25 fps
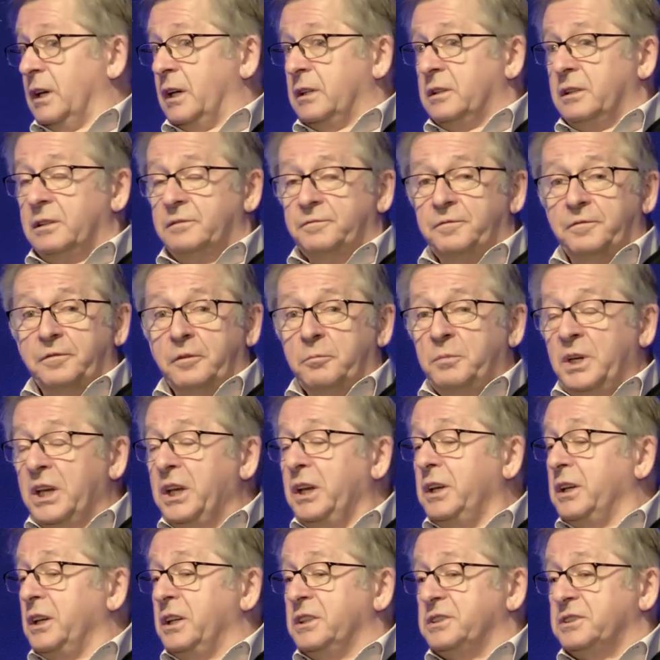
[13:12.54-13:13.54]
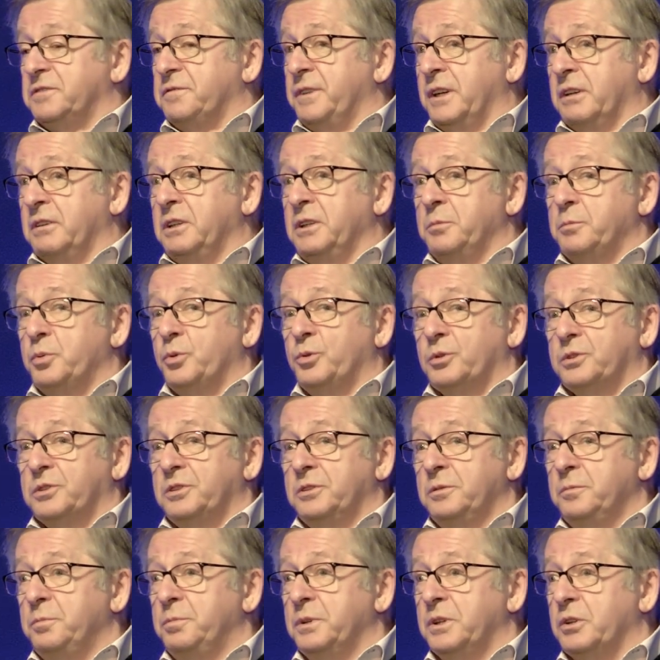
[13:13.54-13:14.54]
And for me, it's very
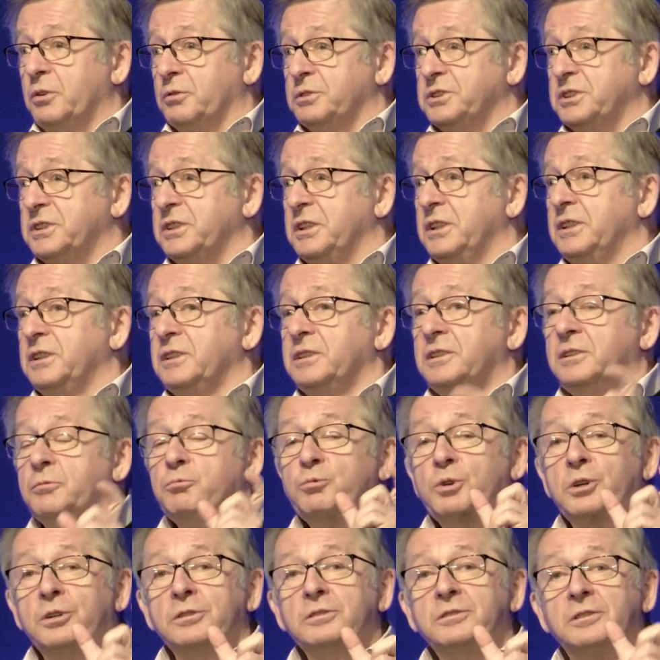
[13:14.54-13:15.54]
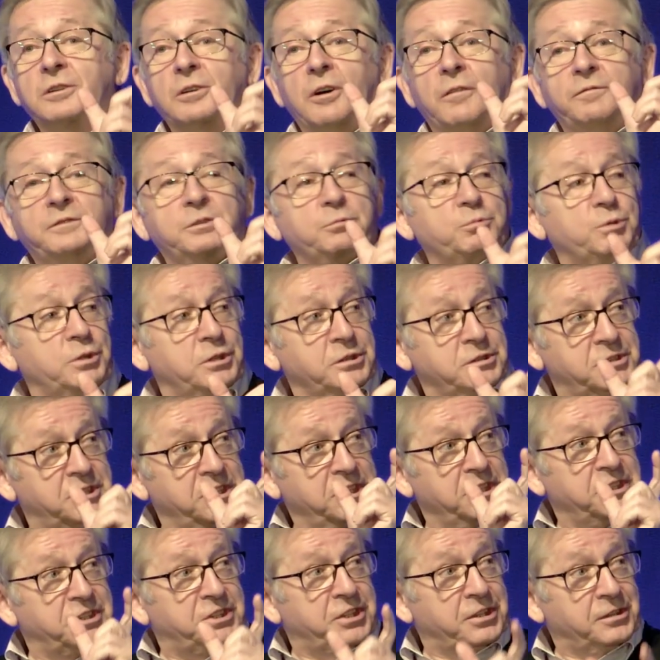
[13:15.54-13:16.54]
important because the word
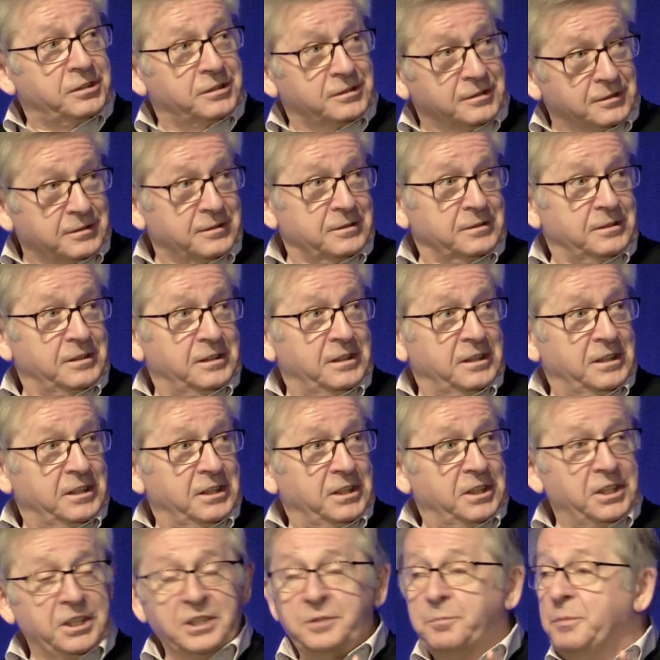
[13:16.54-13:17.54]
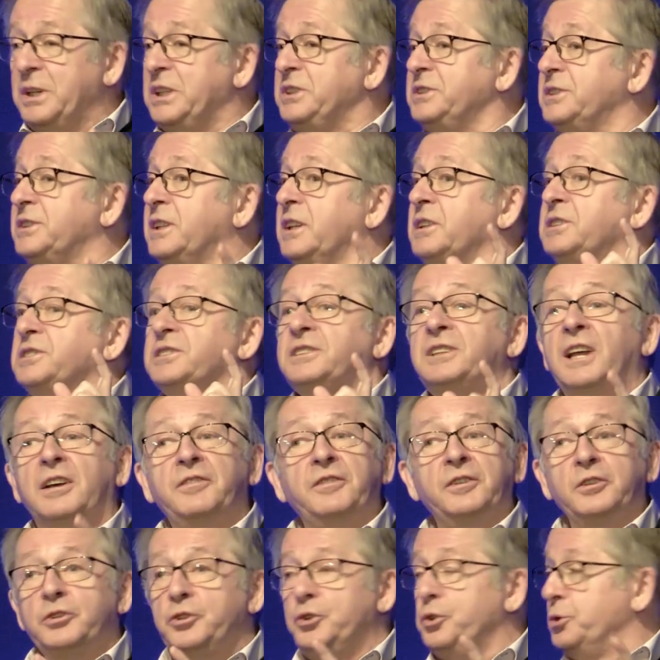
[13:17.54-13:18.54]
eternal, it means there is
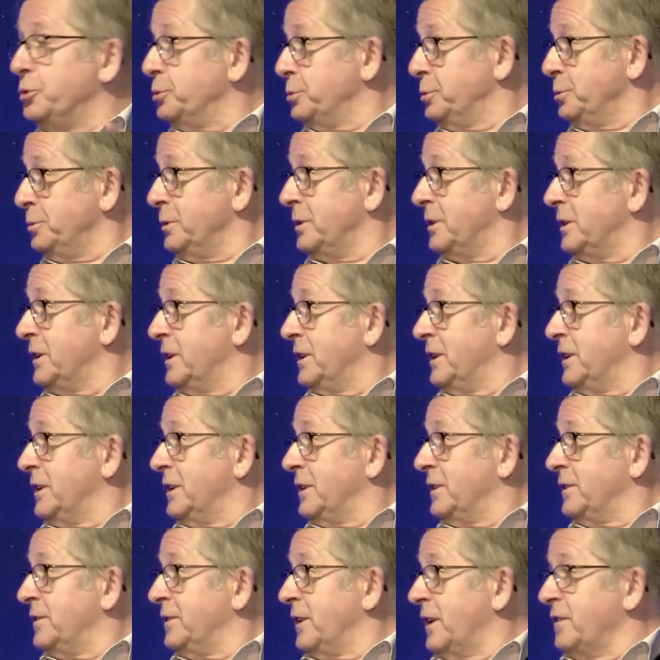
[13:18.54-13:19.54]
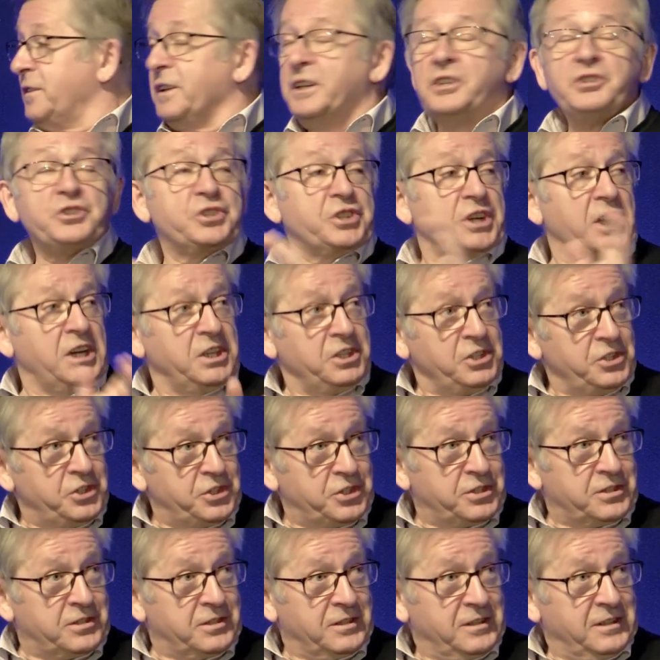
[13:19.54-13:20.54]
nothing new, nothing
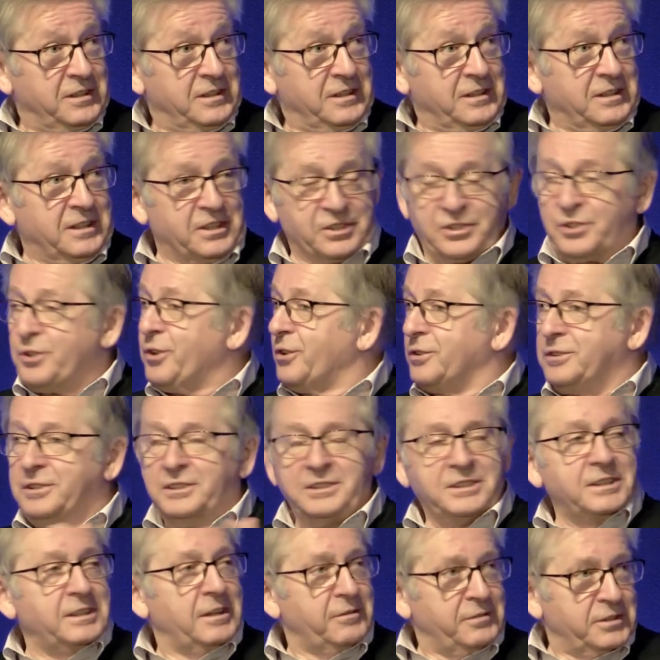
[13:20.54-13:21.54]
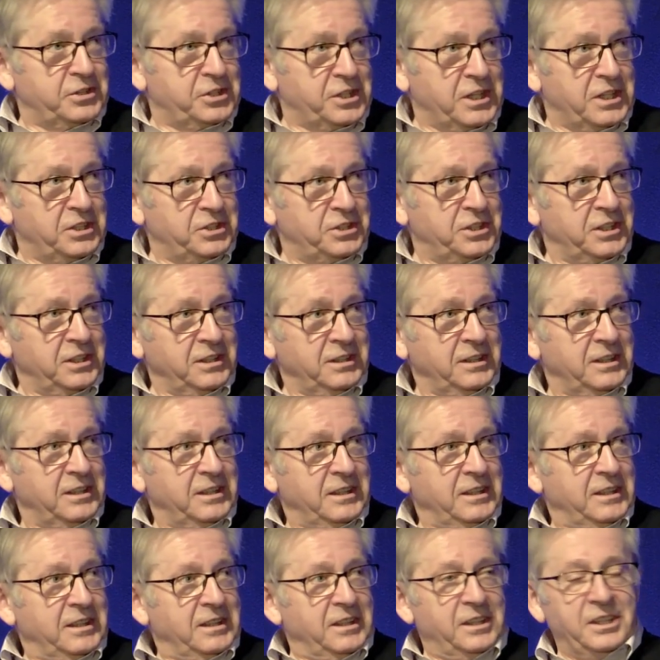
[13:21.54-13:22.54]
changed, as God is never changing.
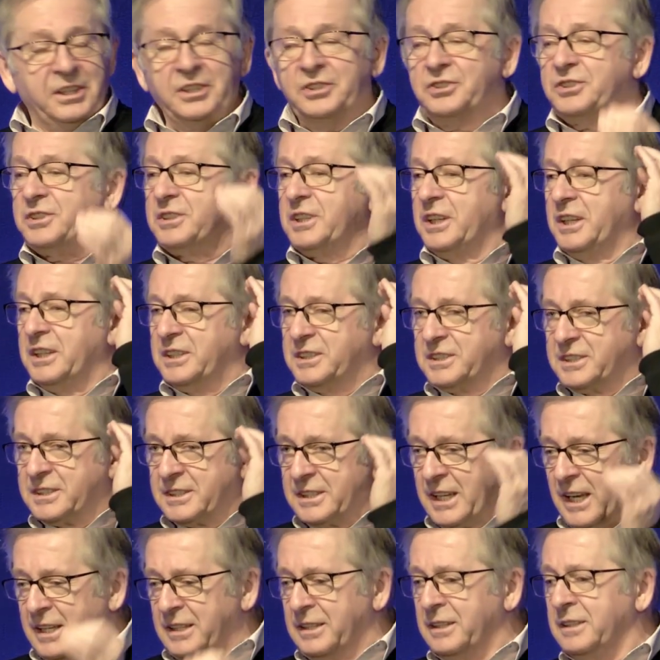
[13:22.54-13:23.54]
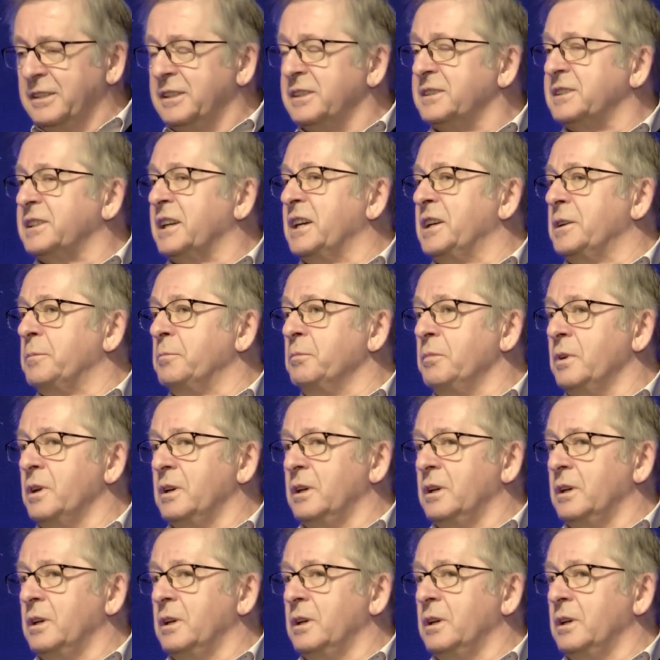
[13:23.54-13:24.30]
It's exactly the same.